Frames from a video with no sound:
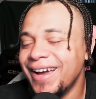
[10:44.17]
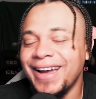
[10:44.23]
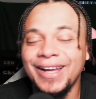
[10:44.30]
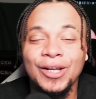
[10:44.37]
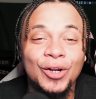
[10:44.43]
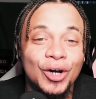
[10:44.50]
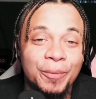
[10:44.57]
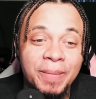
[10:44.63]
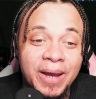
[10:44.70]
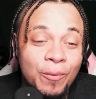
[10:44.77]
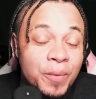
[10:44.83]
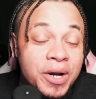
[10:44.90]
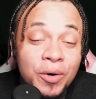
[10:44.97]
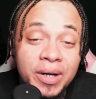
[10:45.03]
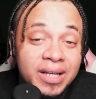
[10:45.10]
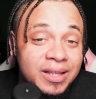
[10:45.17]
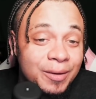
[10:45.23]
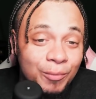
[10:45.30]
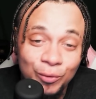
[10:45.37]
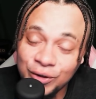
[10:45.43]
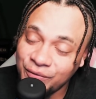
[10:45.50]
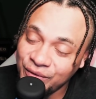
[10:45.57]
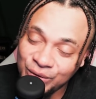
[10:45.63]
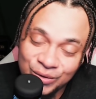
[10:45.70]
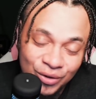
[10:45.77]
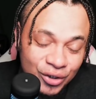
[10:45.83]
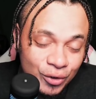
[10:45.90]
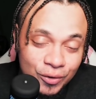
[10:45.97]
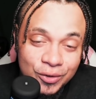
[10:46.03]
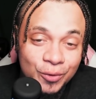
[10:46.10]
And look, man, we don't get the most views on
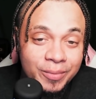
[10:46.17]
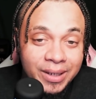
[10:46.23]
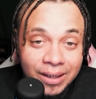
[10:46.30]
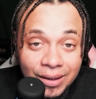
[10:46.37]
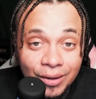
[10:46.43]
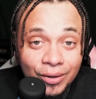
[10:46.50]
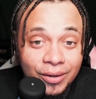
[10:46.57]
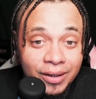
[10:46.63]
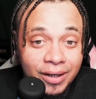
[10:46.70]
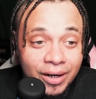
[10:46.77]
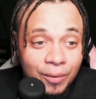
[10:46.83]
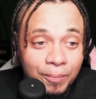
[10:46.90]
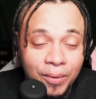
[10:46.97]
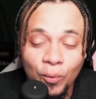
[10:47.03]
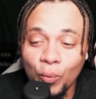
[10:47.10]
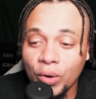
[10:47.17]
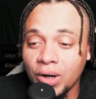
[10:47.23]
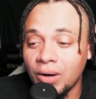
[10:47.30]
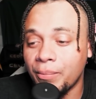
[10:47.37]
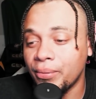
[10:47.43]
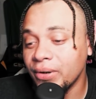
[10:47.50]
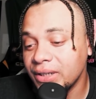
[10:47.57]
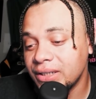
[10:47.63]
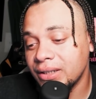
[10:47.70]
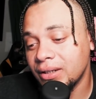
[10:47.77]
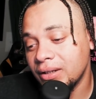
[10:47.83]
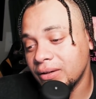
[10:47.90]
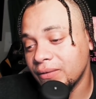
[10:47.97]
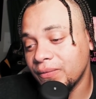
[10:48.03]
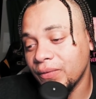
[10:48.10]
YouTube either, but we're
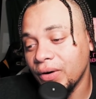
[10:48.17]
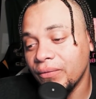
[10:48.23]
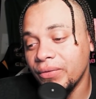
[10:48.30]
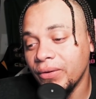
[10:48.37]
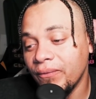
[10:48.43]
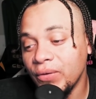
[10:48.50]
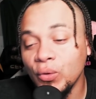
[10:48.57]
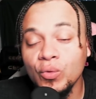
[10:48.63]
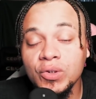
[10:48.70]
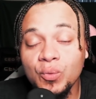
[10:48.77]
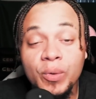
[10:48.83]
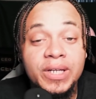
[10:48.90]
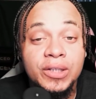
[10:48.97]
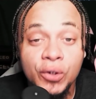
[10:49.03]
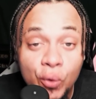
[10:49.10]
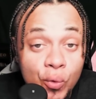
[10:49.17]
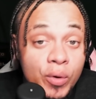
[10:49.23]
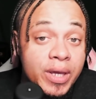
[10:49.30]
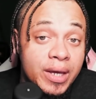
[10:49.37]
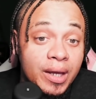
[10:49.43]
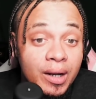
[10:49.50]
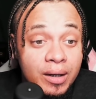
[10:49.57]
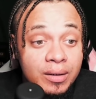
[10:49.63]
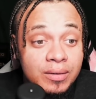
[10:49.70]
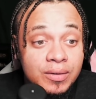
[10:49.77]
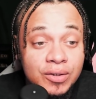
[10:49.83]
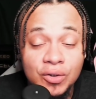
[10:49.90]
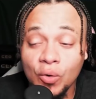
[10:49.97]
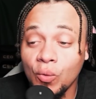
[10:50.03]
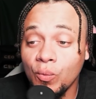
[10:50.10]
appreciative of the views we do get.
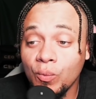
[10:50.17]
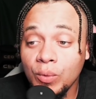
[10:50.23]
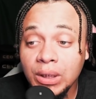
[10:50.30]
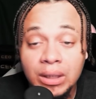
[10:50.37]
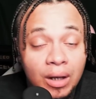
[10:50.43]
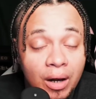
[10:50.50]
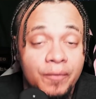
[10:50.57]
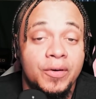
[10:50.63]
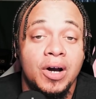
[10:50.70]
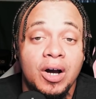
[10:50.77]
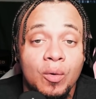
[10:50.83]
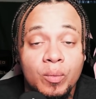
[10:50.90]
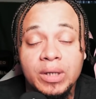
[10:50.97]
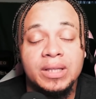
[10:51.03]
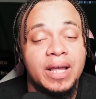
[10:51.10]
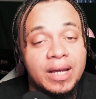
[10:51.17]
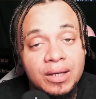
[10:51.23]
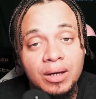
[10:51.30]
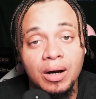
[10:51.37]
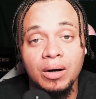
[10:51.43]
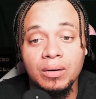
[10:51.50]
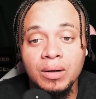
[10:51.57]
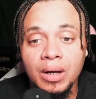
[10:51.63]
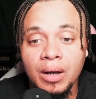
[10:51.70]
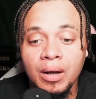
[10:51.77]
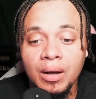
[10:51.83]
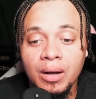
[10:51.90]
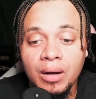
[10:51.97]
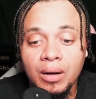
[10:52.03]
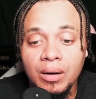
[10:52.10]
So we love y'all and we thank y'all.
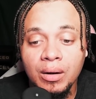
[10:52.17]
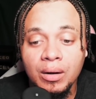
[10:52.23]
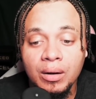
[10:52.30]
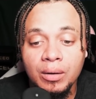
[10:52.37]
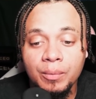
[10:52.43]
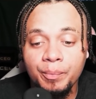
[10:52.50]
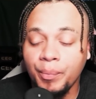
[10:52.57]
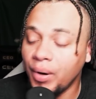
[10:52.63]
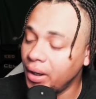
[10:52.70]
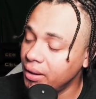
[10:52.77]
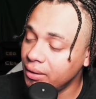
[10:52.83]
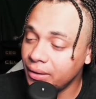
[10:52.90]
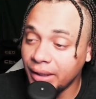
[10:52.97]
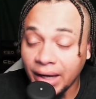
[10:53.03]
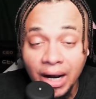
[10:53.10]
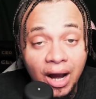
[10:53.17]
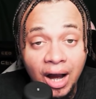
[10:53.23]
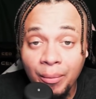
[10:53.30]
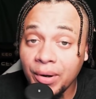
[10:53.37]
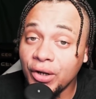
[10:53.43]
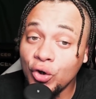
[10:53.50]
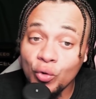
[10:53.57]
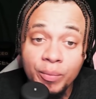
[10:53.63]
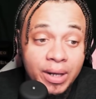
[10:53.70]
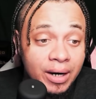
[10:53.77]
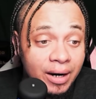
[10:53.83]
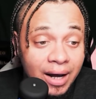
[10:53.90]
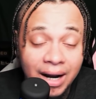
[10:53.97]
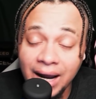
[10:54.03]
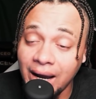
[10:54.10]
But nigga, I'm a human
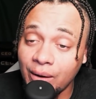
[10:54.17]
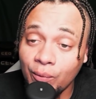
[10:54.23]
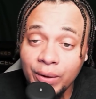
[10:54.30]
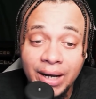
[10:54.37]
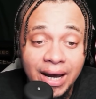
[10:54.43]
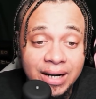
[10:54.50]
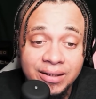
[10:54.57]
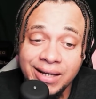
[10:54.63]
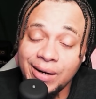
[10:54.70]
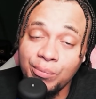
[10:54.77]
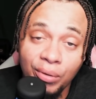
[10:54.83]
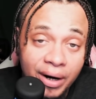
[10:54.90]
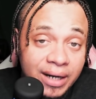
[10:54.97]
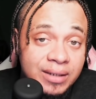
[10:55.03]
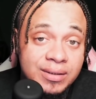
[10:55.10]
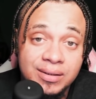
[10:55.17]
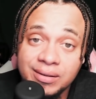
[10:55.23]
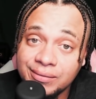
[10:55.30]
and we got to take breaks.